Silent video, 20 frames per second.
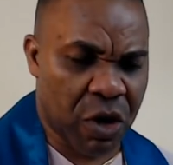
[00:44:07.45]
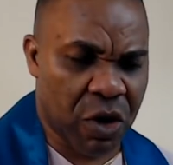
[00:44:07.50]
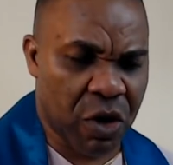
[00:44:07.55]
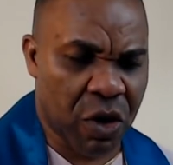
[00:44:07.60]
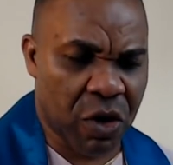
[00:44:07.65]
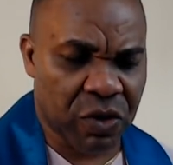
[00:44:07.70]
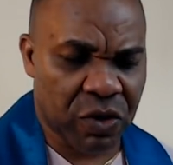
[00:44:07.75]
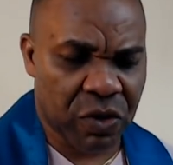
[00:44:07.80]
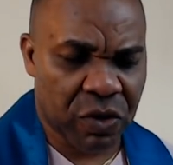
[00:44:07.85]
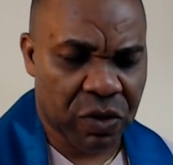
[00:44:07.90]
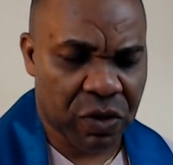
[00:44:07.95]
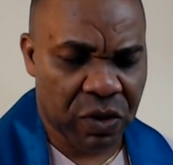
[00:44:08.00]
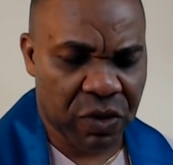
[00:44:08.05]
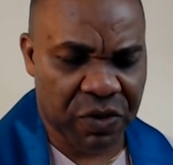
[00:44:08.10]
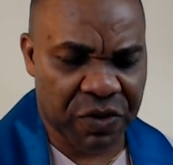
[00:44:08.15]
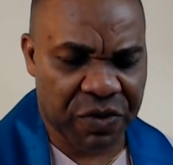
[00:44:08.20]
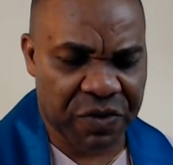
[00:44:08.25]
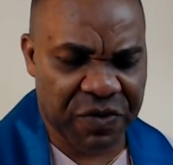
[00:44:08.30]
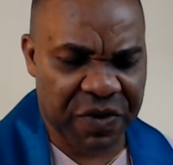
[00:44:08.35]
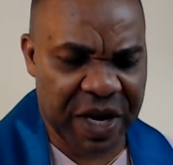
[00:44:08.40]
No.
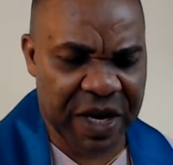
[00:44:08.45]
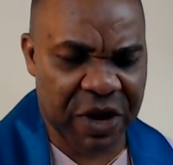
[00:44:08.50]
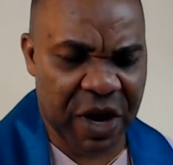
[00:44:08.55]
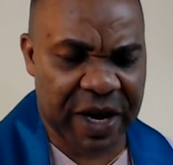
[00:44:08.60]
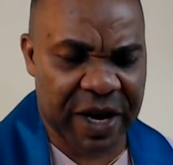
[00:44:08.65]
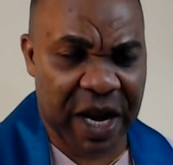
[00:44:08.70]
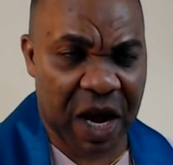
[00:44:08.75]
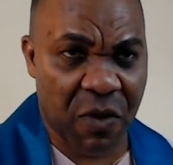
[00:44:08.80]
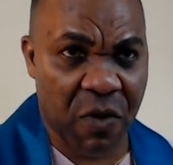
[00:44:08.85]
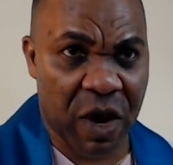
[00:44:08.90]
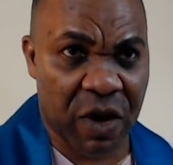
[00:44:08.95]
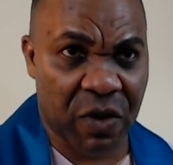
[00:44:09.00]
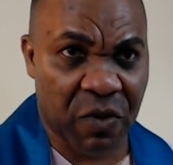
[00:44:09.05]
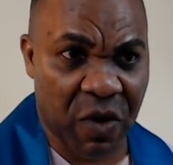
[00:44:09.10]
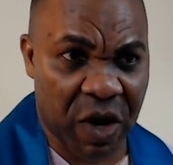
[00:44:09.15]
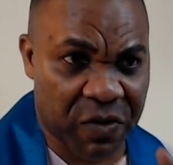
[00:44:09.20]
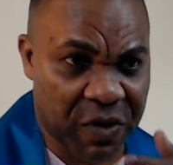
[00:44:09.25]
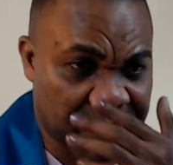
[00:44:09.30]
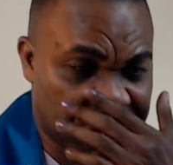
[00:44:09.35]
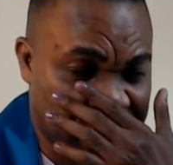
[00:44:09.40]
Read the other one.
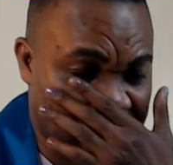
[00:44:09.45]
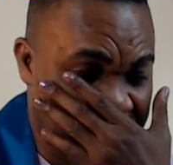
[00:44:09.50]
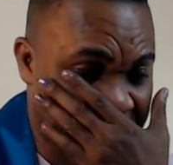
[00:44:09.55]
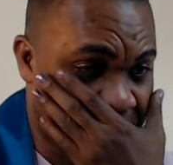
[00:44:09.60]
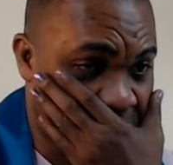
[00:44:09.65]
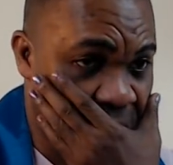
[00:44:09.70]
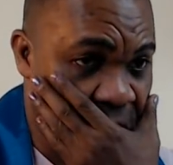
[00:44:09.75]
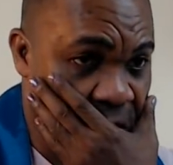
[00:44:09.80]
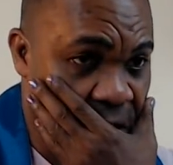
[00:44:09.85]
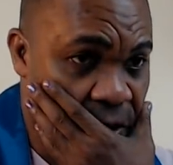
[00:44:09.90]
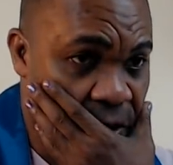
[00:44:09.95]
What was the other one?